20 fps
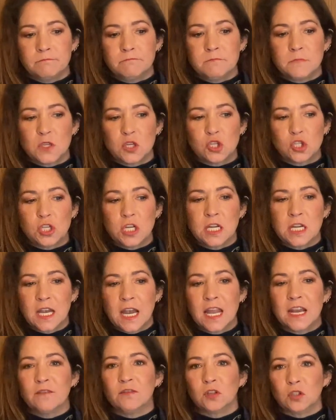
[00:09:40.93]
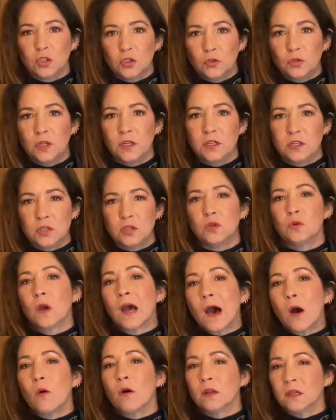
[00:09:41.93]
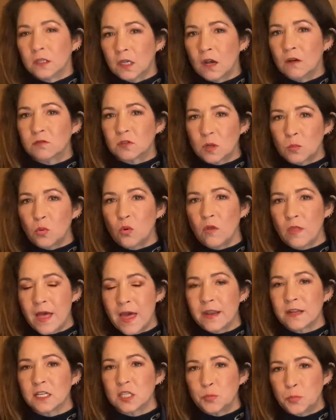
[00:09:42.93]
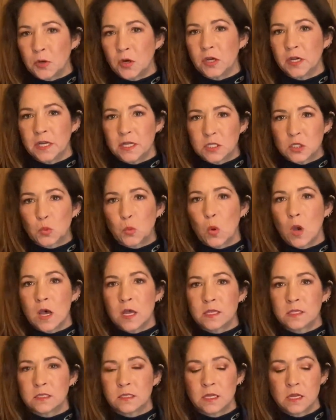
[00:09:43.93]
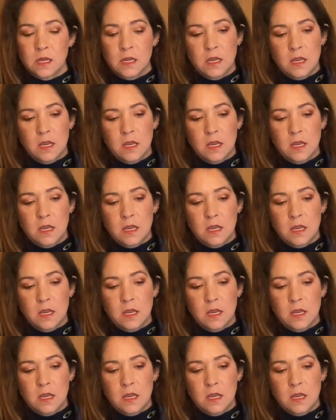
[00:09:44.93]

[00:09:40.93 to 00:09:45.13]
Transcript: she kind of alluded to how uncomfortable that experience was.